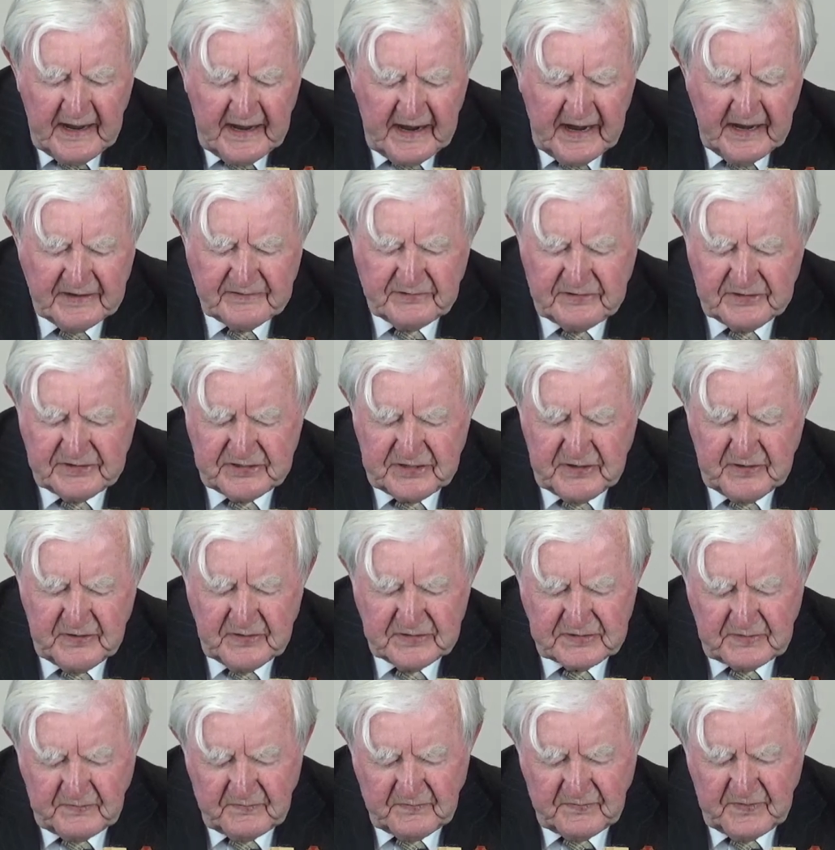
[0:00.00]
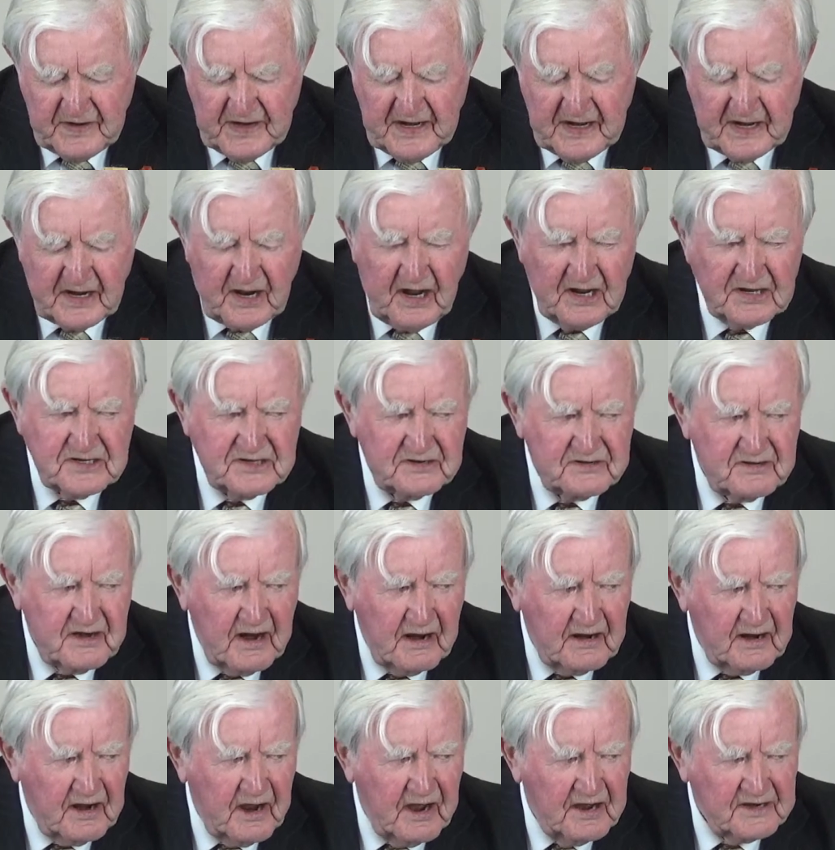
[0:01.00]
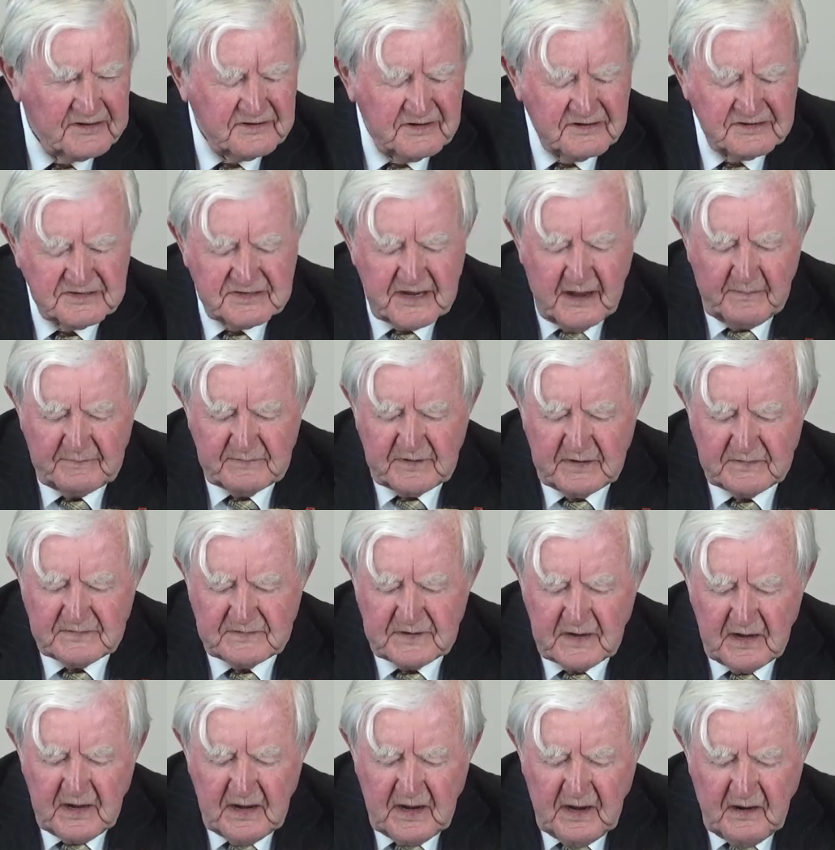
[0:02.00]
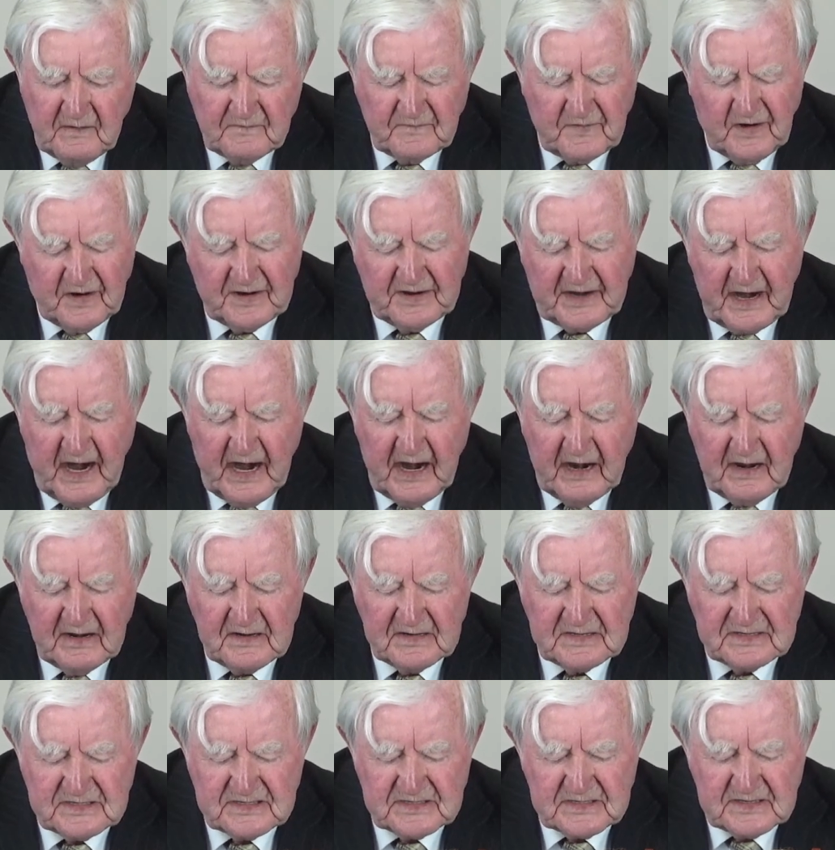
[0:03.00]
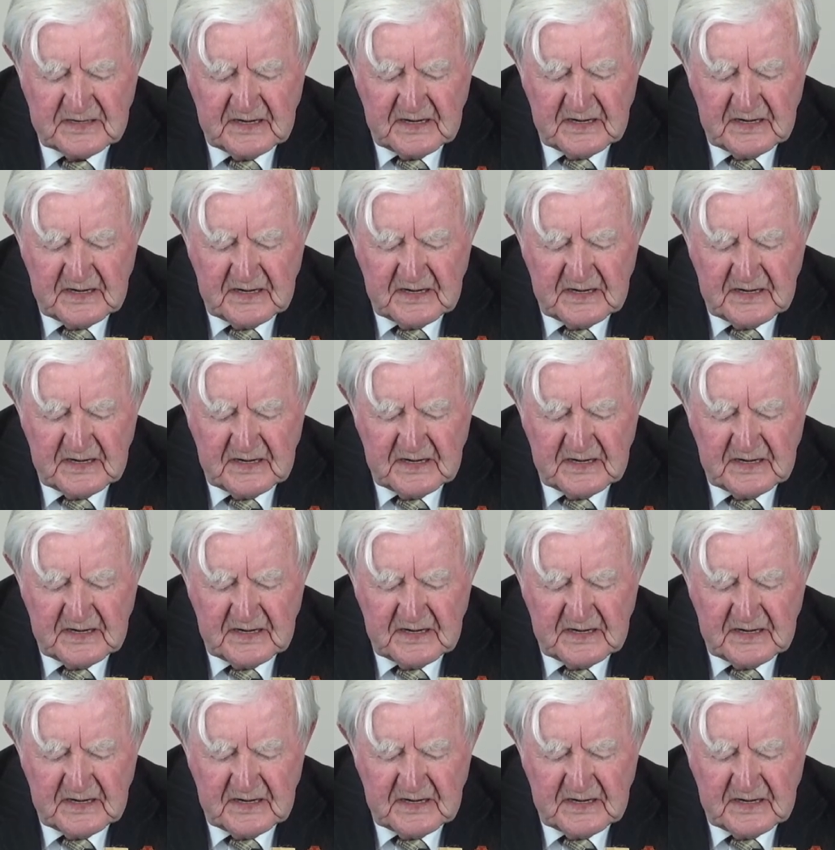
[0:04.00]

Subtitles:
introduce free contraceptives for girls